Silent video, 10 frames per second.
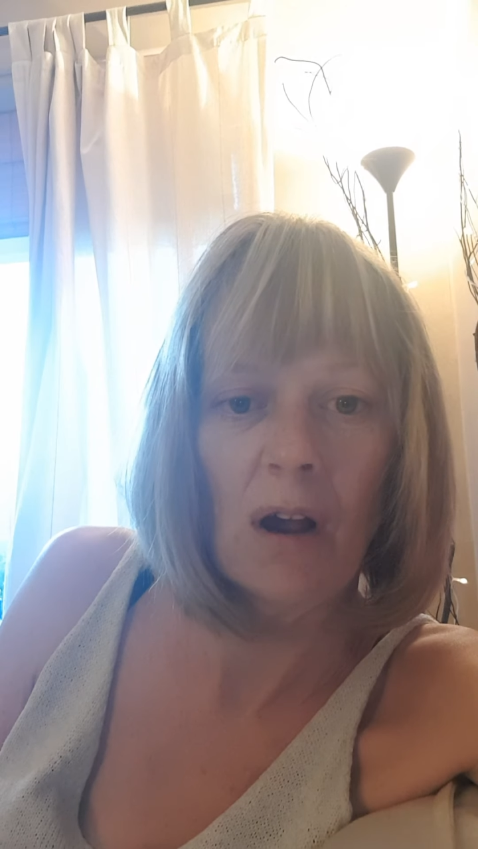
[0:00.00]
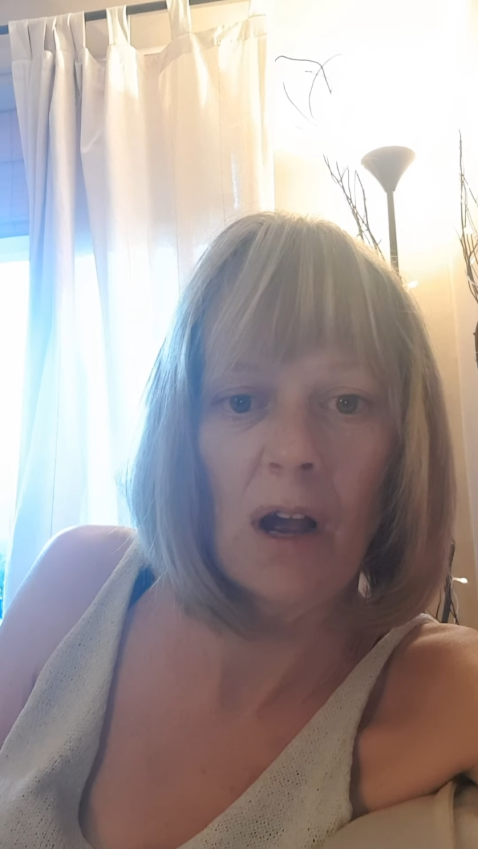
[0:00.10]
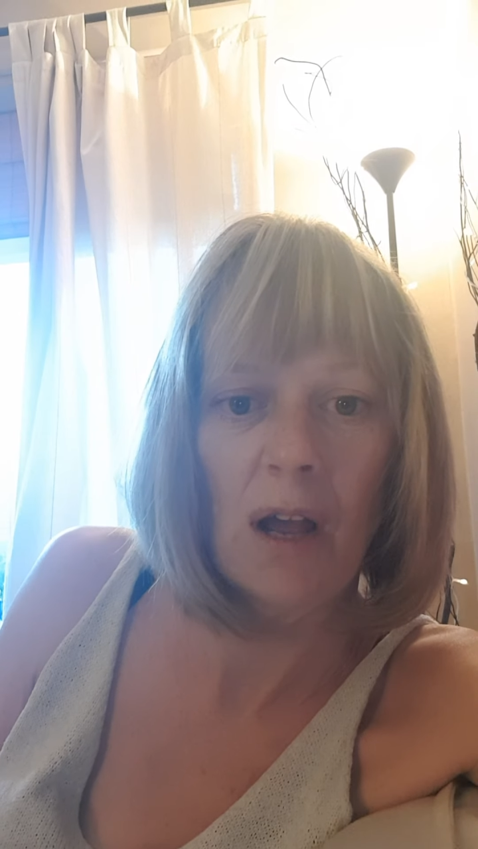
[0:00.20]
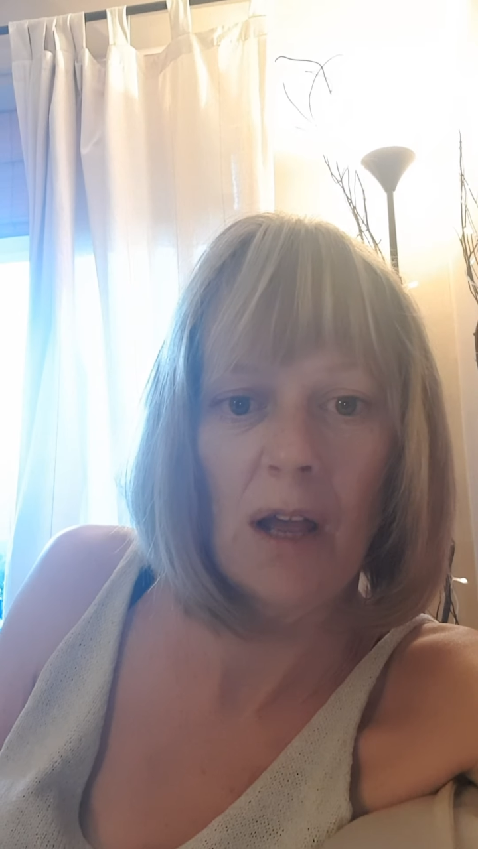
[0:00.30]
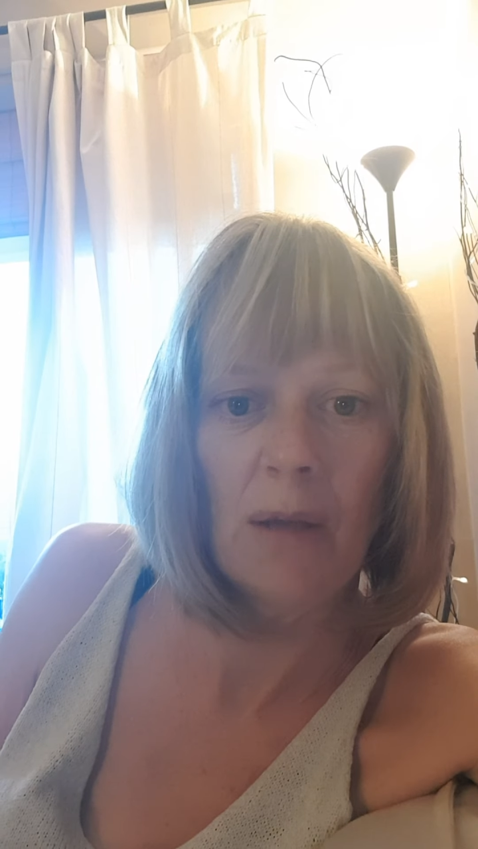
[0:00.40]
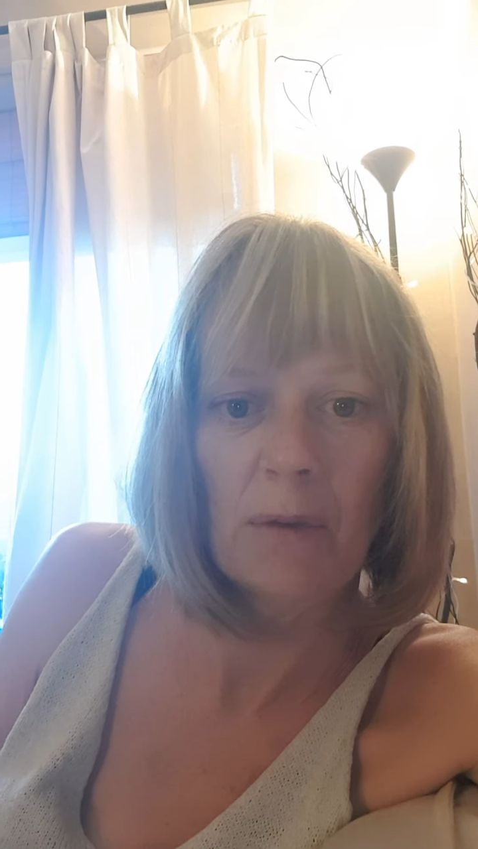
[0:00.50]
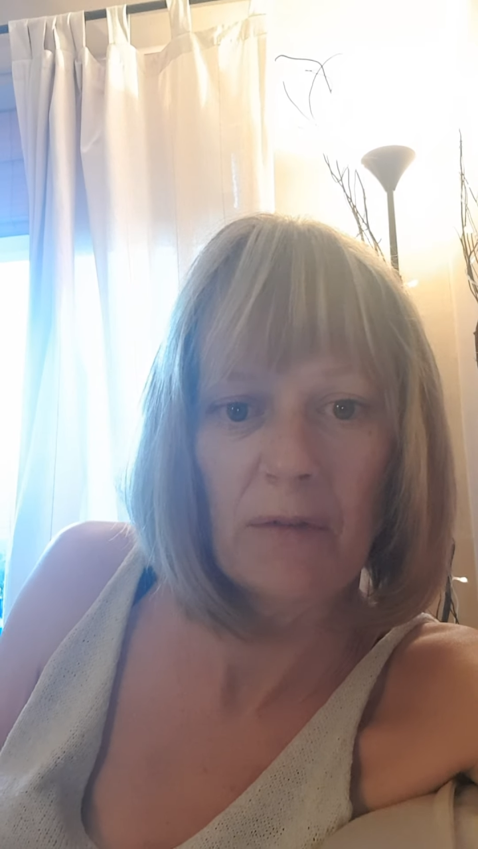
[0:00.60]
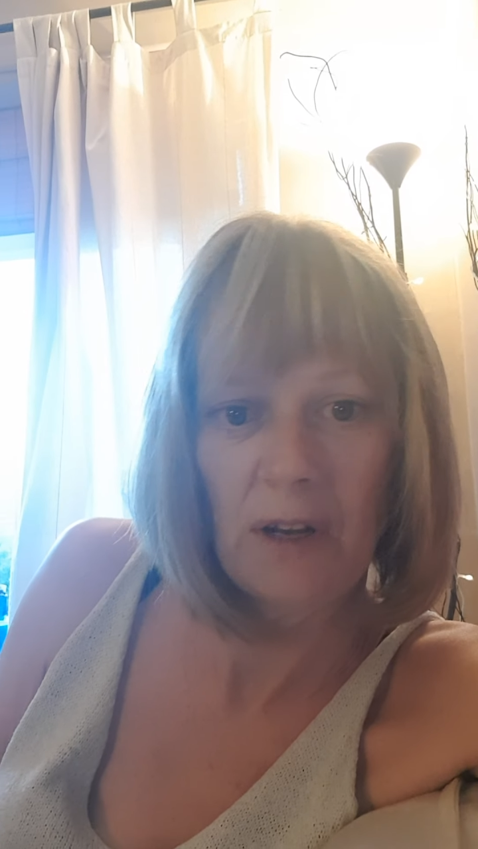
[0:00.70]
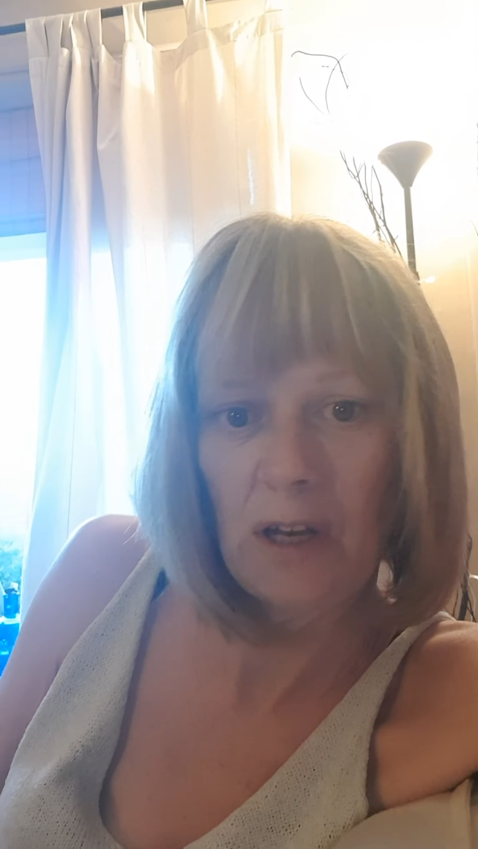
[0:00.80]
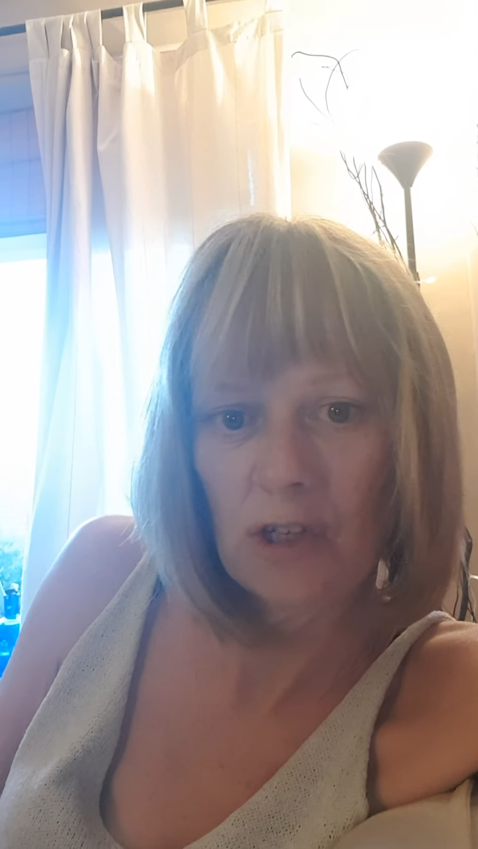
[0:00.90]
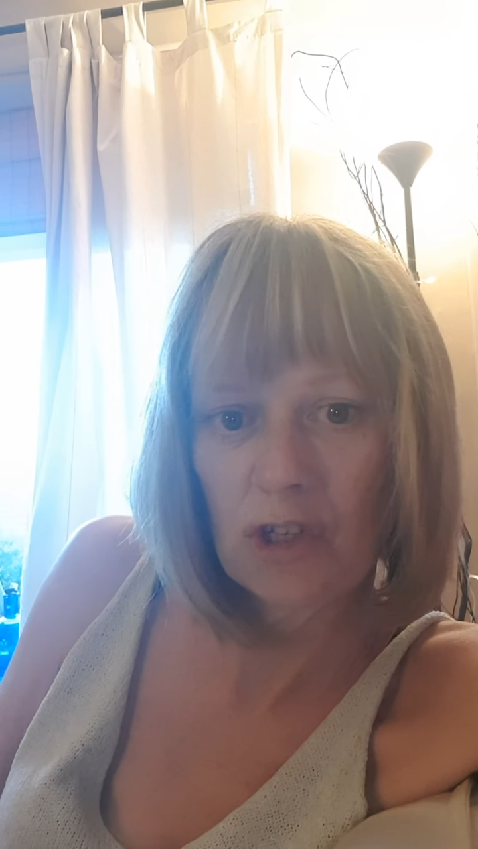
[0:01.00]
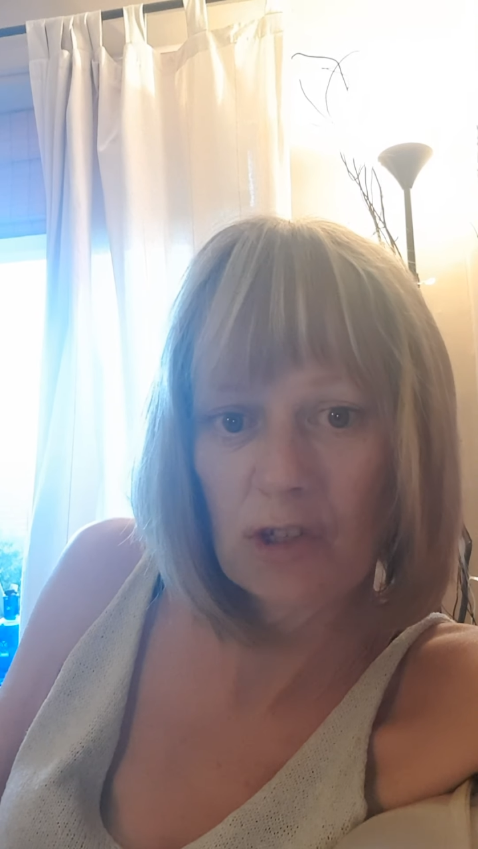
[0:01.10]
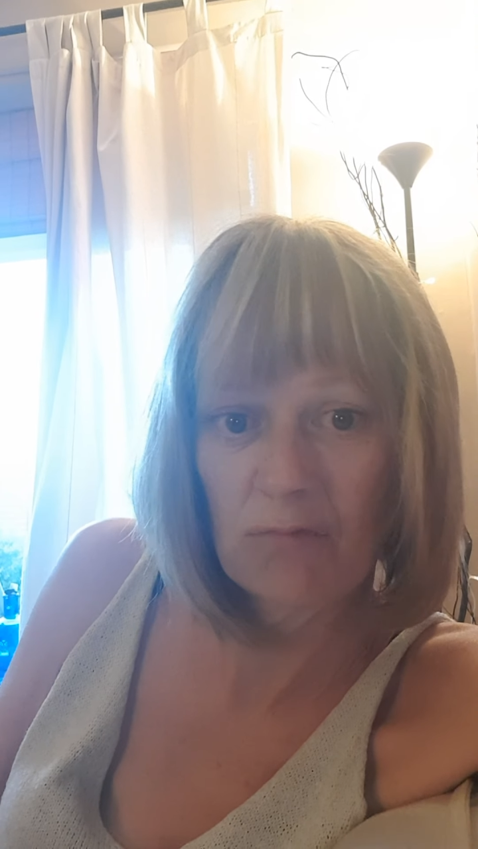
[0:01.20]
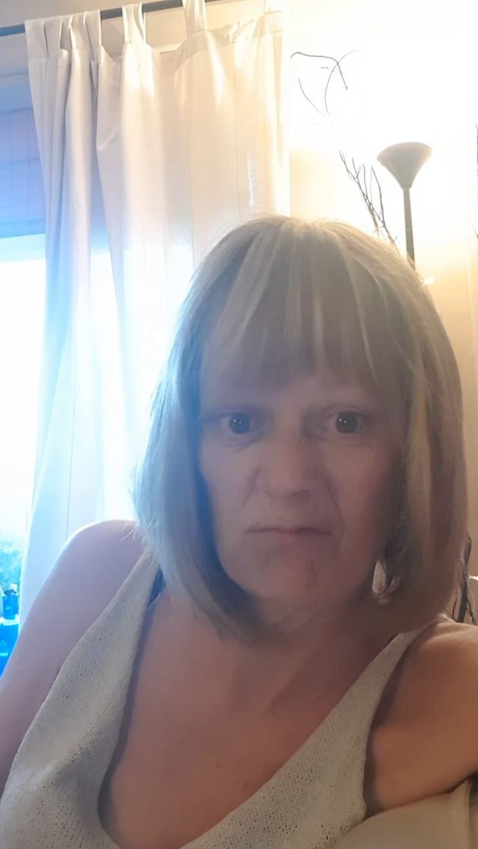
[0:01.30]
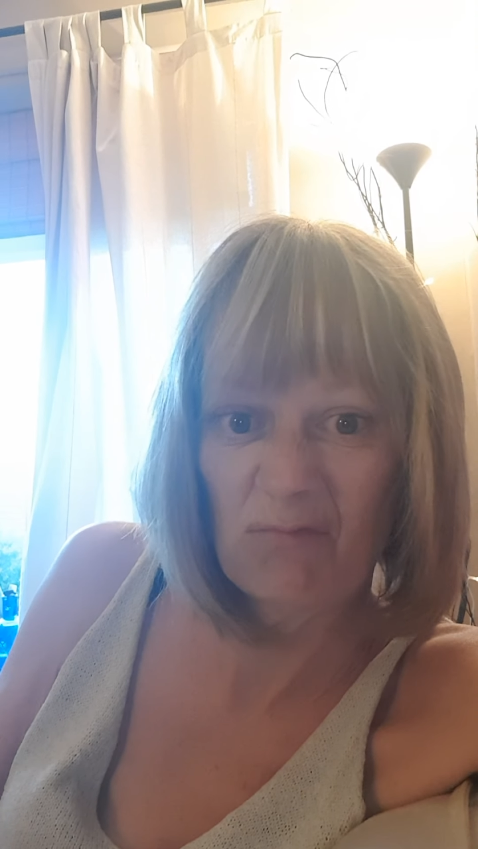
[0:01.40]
I finish